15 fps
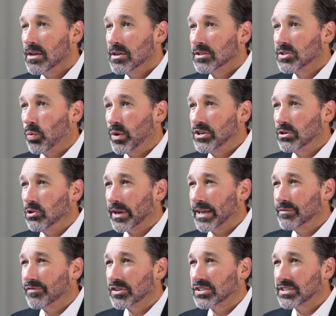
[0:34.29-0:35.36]
So when you're
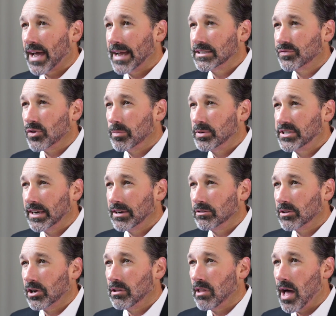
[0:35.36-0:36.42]
looking for sites for a
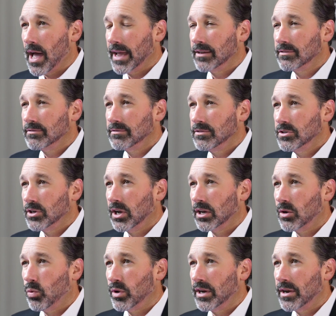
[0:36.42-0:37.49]
particular client, you're going
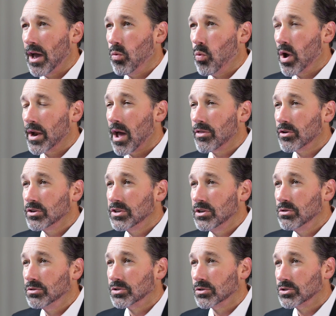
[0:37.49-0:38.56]
to want to know what other
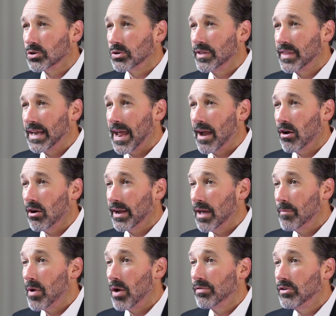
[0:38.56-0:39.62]
users are in the
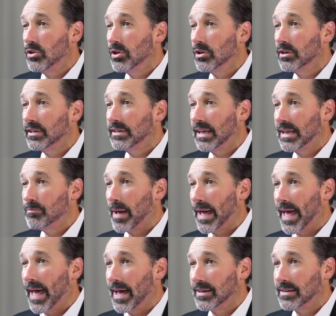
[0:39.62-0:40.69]
area, both good and
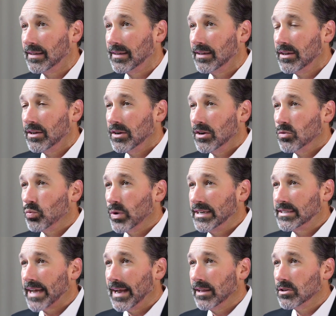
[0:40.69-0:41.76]
bad.
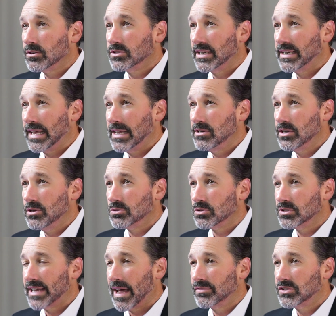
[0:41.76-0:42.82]
Retailers and end
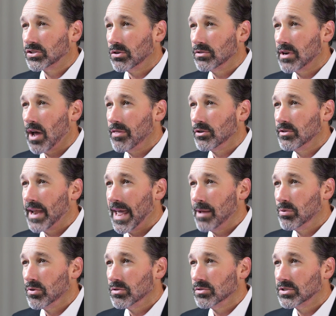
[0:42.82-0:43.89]
users have certain other
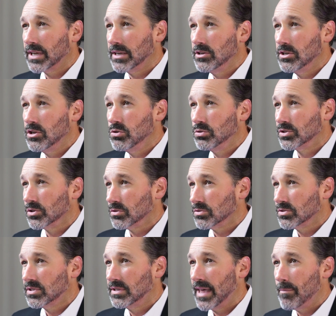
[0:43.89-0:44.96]
neighbors and
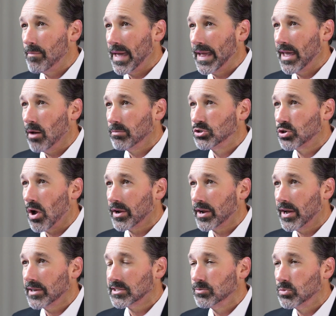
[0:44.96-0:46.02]
users that may help draw
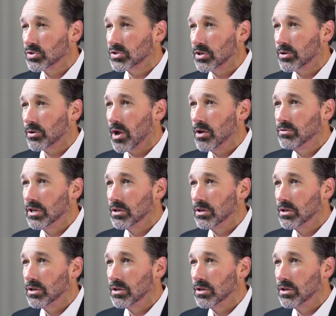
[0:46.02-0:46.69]
customers to their own